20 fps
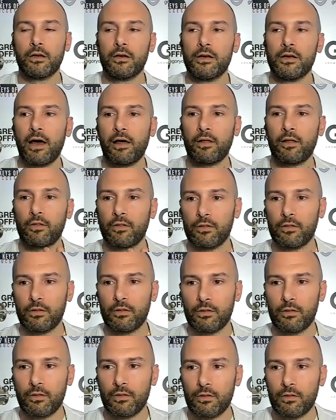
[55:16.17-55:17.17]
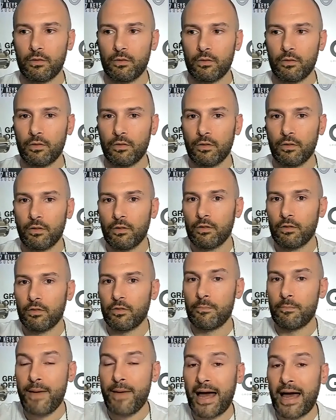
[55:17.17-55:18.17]
Now,
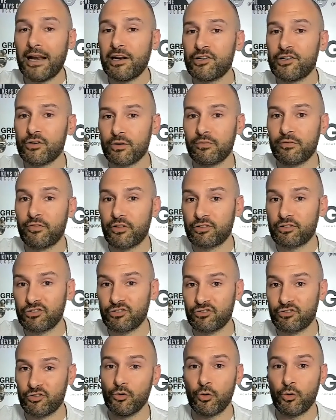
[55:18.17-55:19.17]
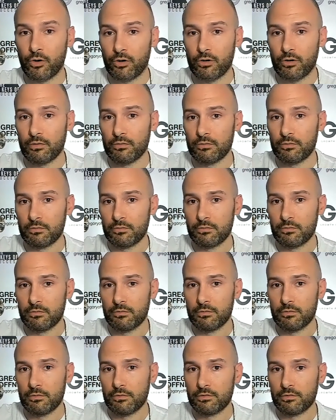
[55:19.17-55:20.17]
the manager of the store,
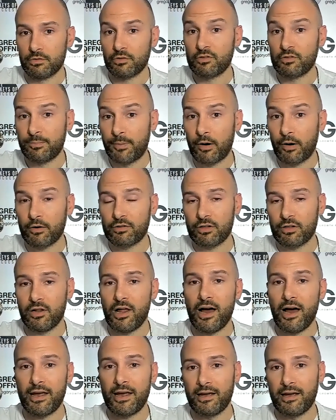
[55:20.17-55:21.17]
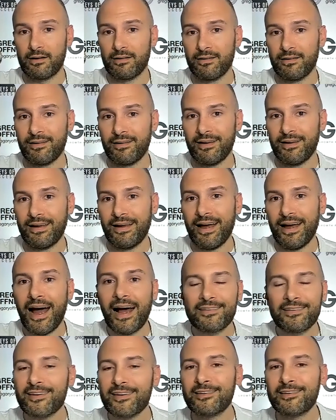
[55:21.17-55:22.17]
so SPAR's client,
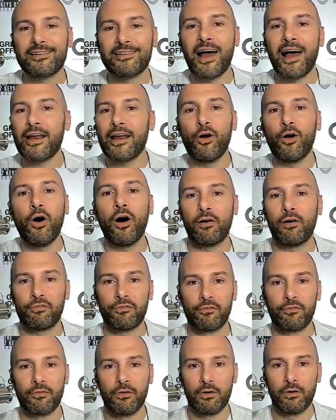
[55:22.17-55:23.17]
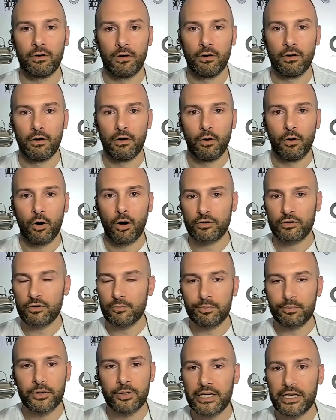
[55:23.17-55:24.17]
has to sign off on
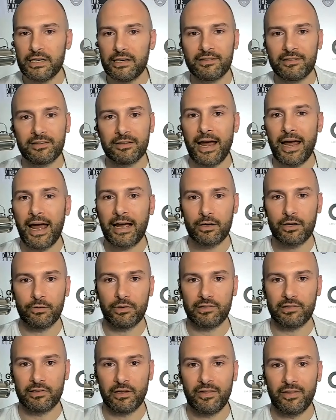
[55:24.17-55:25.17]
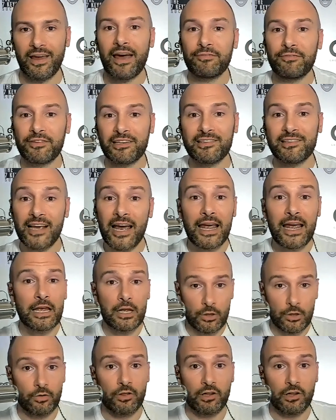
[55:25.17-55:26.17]
completeness and accuracy. They have to
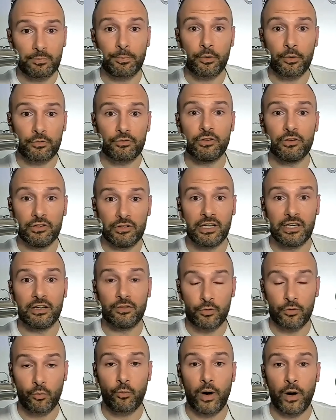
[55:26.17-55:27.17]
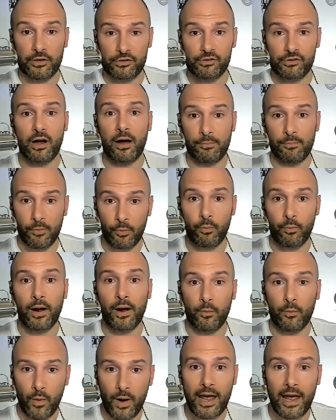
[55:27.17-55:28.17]
say this person did the right job the
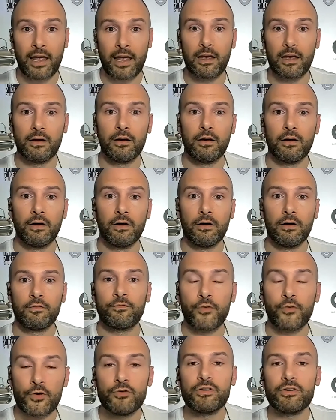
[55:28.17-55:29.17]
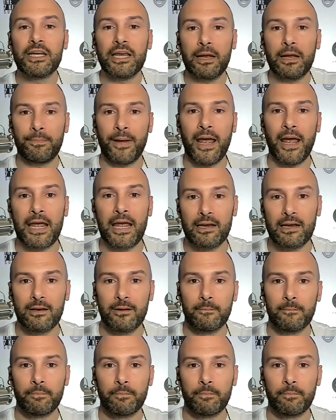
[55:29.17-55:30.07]
right way for you to get paid.